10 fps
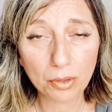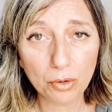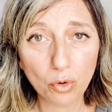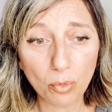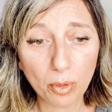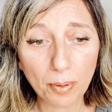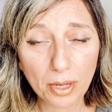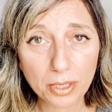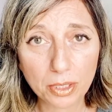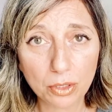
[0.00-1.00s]
normal
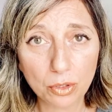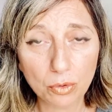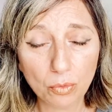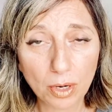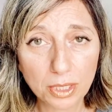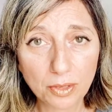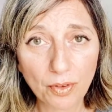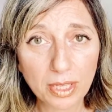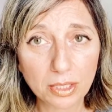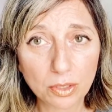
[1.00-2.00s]
person who runs
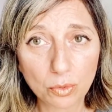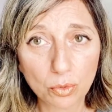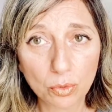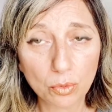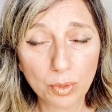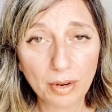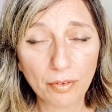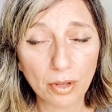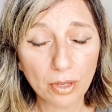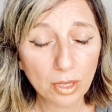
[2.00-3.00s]
events or whatever?